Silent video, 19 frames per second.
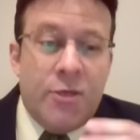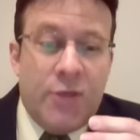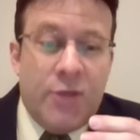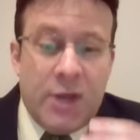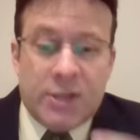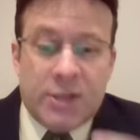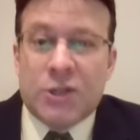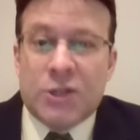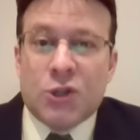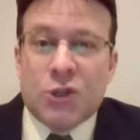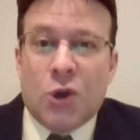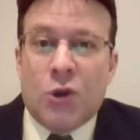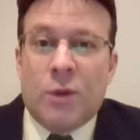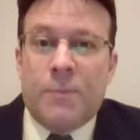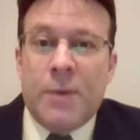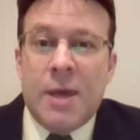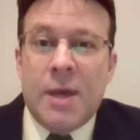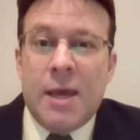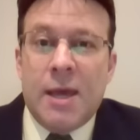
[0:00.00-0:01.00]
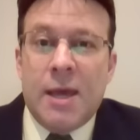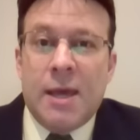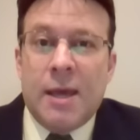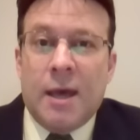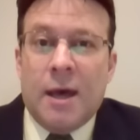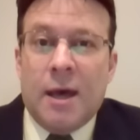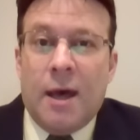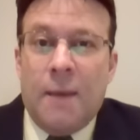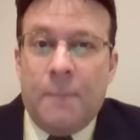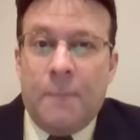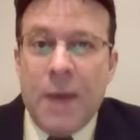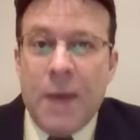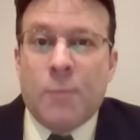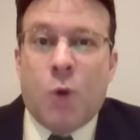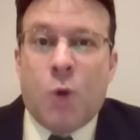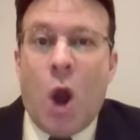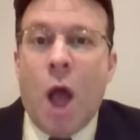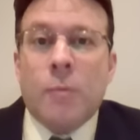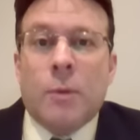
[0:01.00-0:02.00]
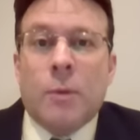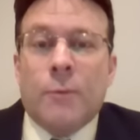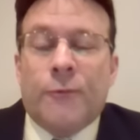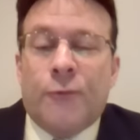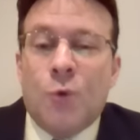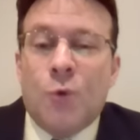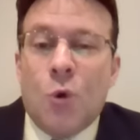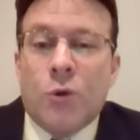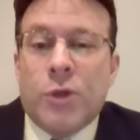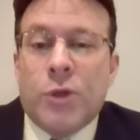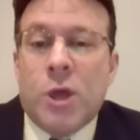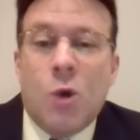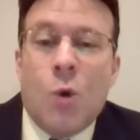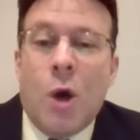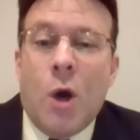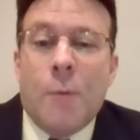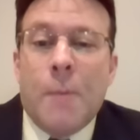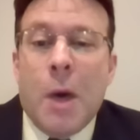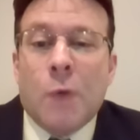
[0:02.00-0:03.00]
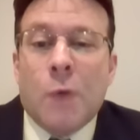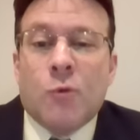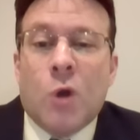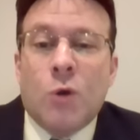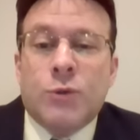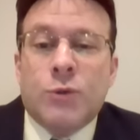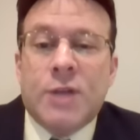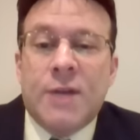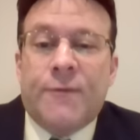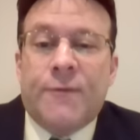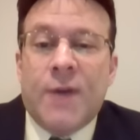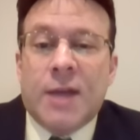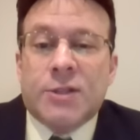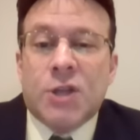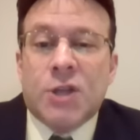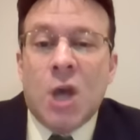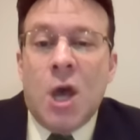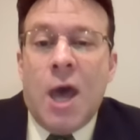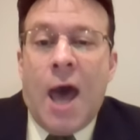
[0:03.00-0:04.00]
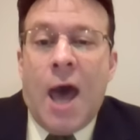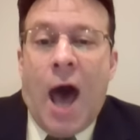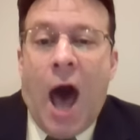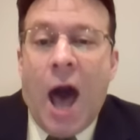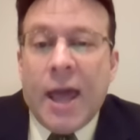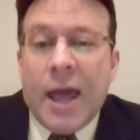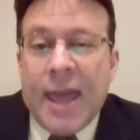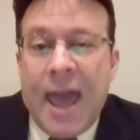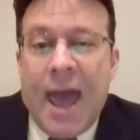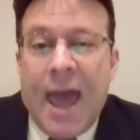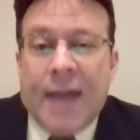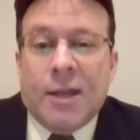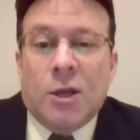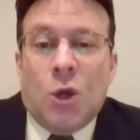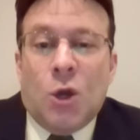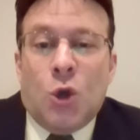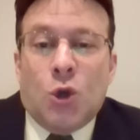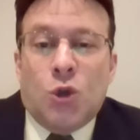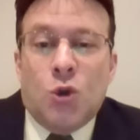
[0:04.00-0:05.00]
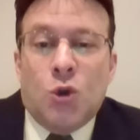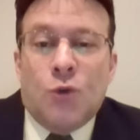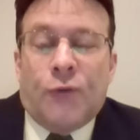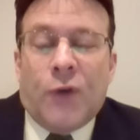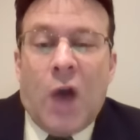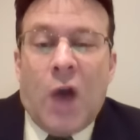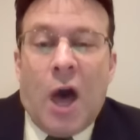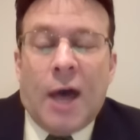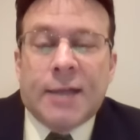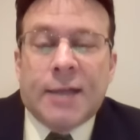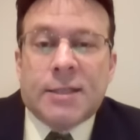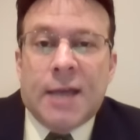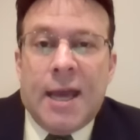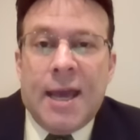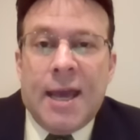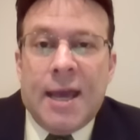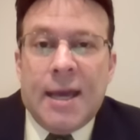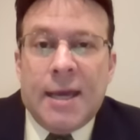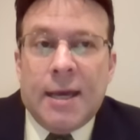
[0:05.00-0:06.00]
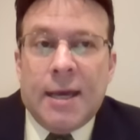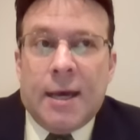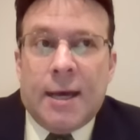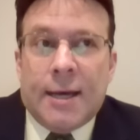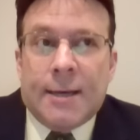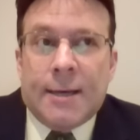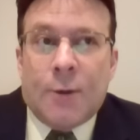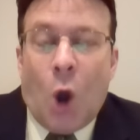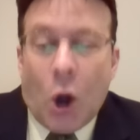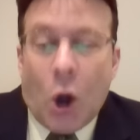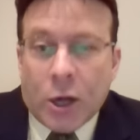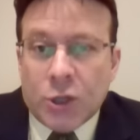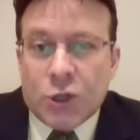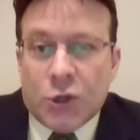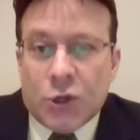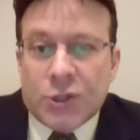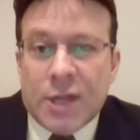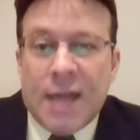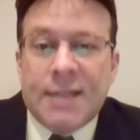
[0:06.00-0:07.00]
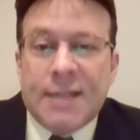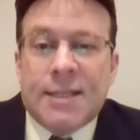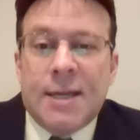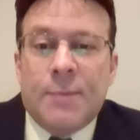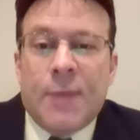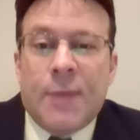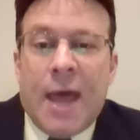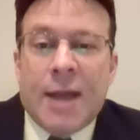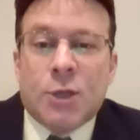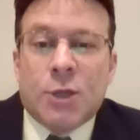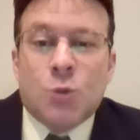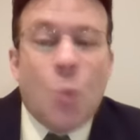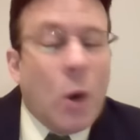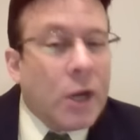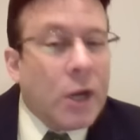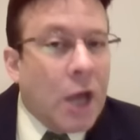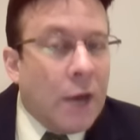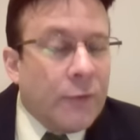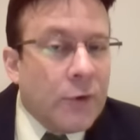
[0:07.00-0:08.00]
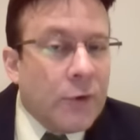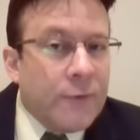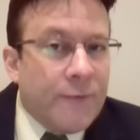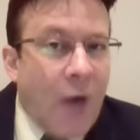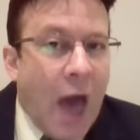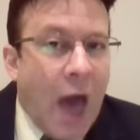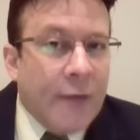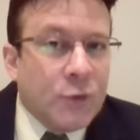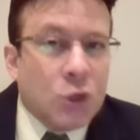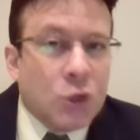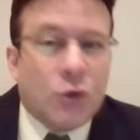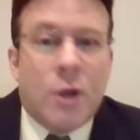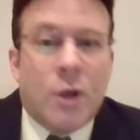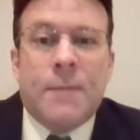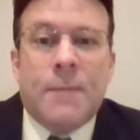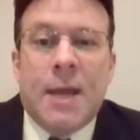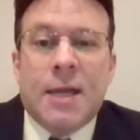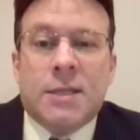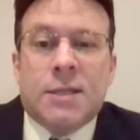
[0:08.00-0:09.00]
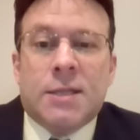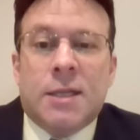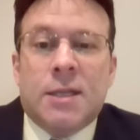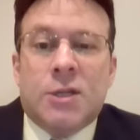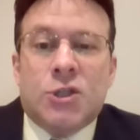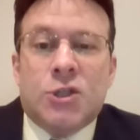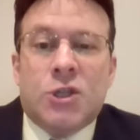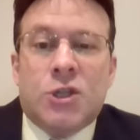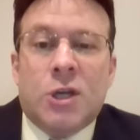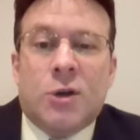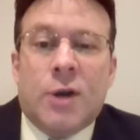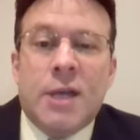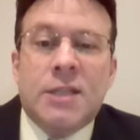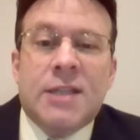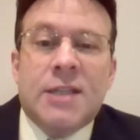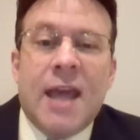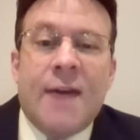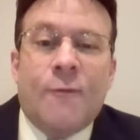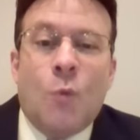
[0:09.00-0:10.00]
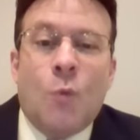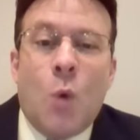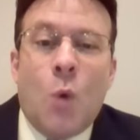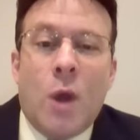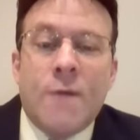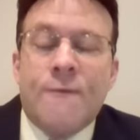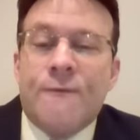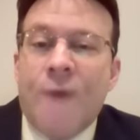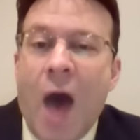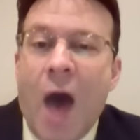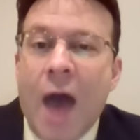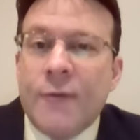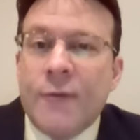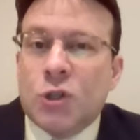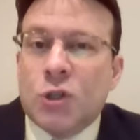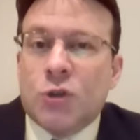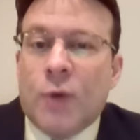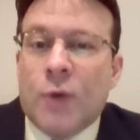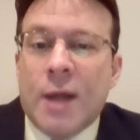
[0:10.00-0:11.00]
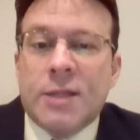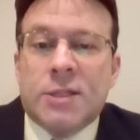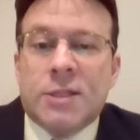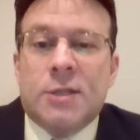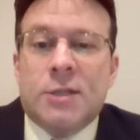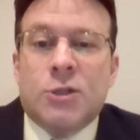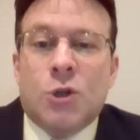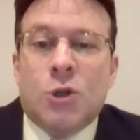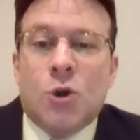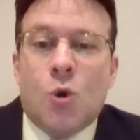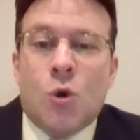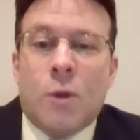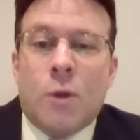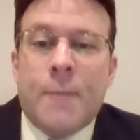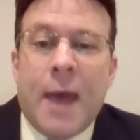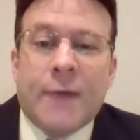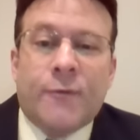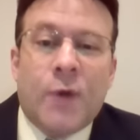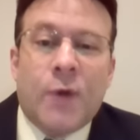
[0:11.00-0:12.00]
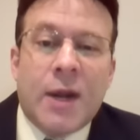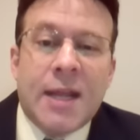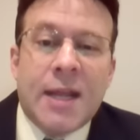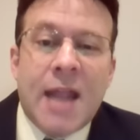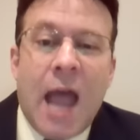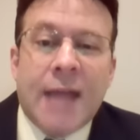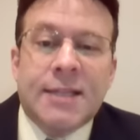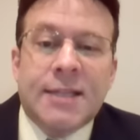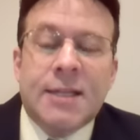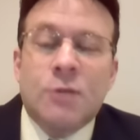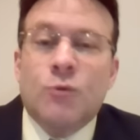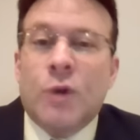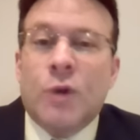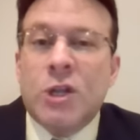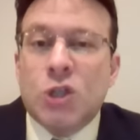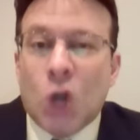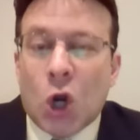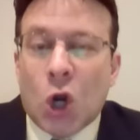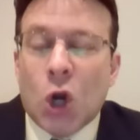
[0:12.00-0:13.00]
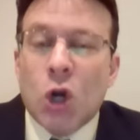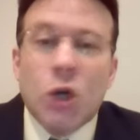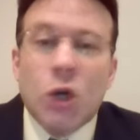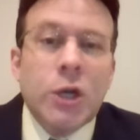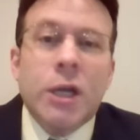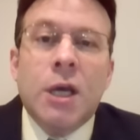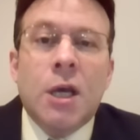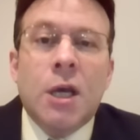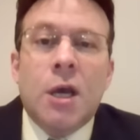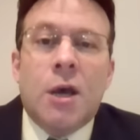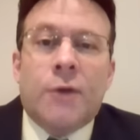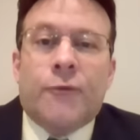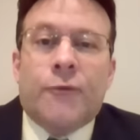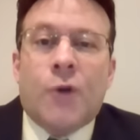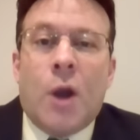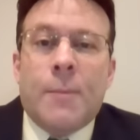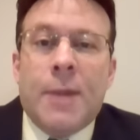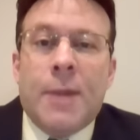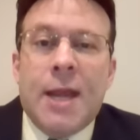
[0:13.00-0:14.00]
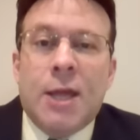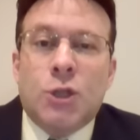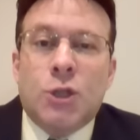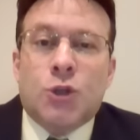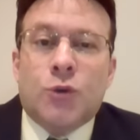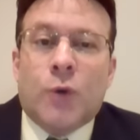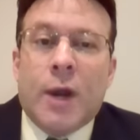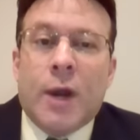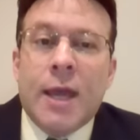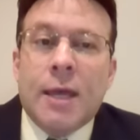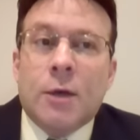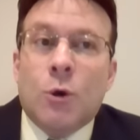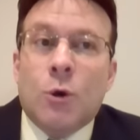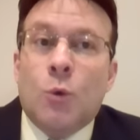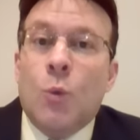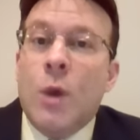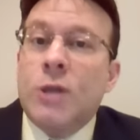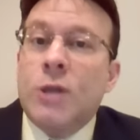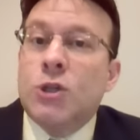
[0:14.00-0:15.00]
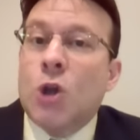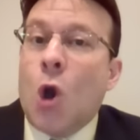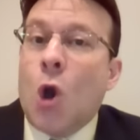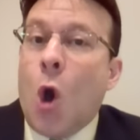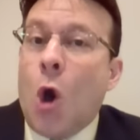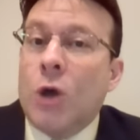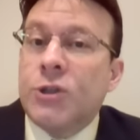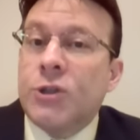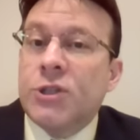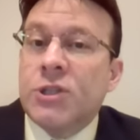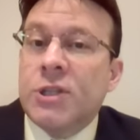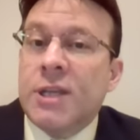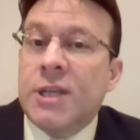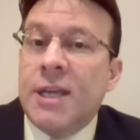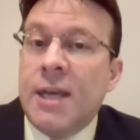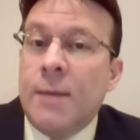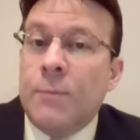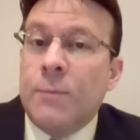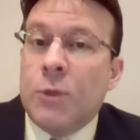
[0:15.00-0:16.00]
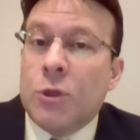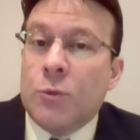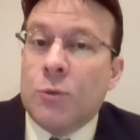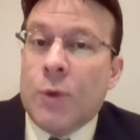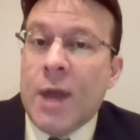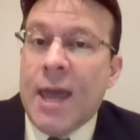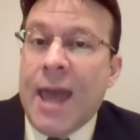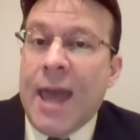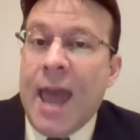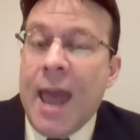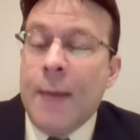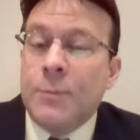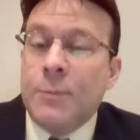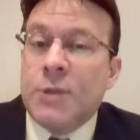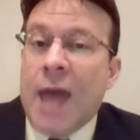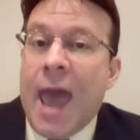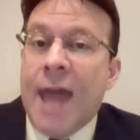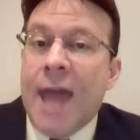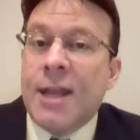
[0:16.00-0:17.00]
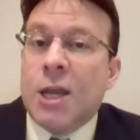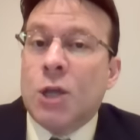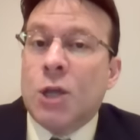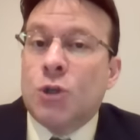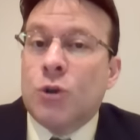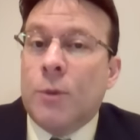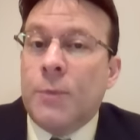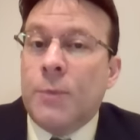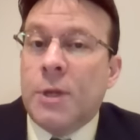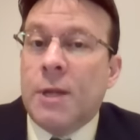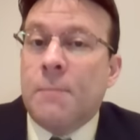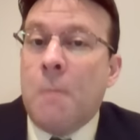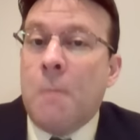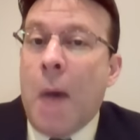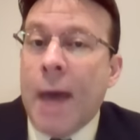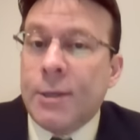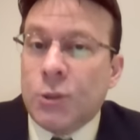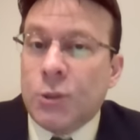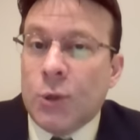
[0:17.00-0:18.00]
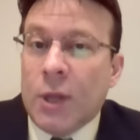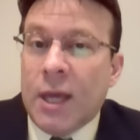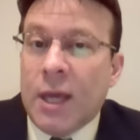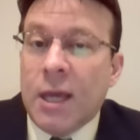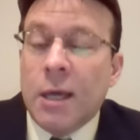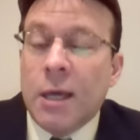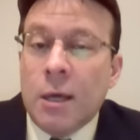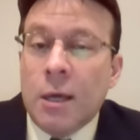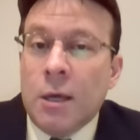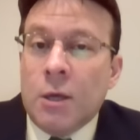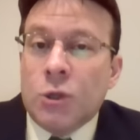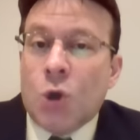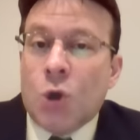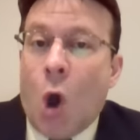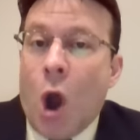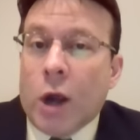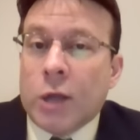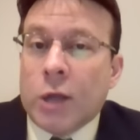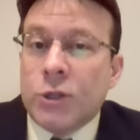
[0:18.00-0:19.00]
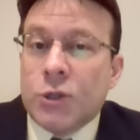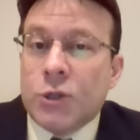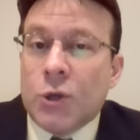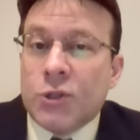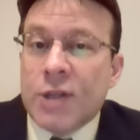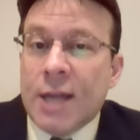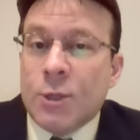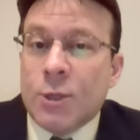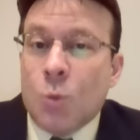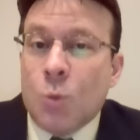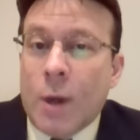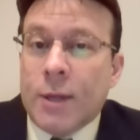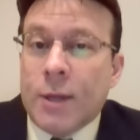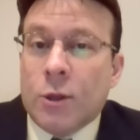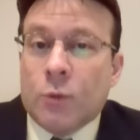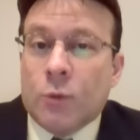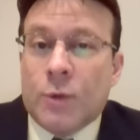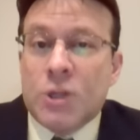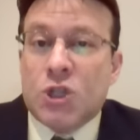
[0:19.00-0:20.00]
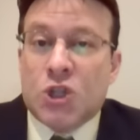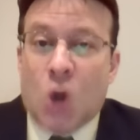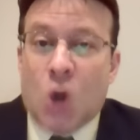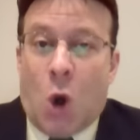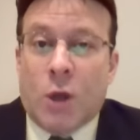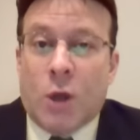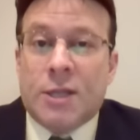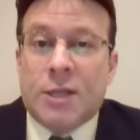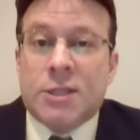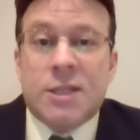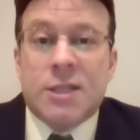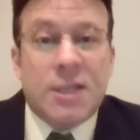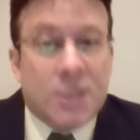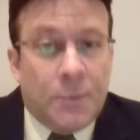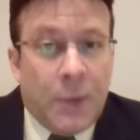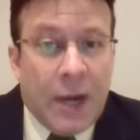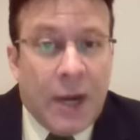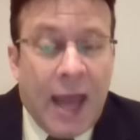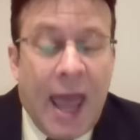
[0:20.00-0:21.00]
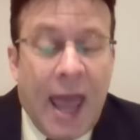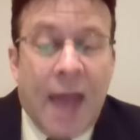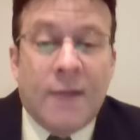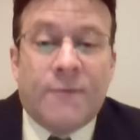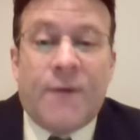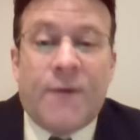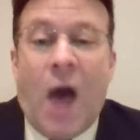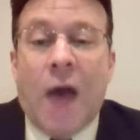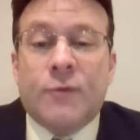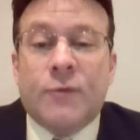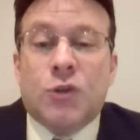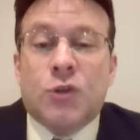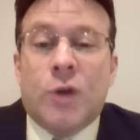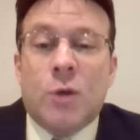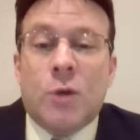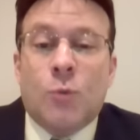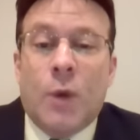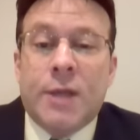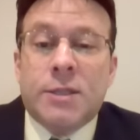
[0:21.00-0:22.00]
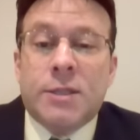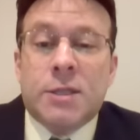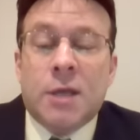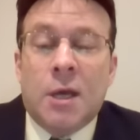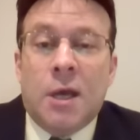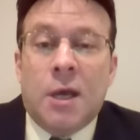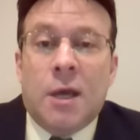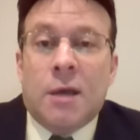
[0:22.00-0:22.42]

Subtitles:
This is going to be a big problem for the UL Monroe defense. Again, you've got a Arkansas State team that has won and covered five straight meetings in this series. They have won five straight since their quarterback, Freddie Knighton, returned from an injury which cost him three games and contributed mightily to Arkansas State's 1-3 start this season. But again, five straight wins.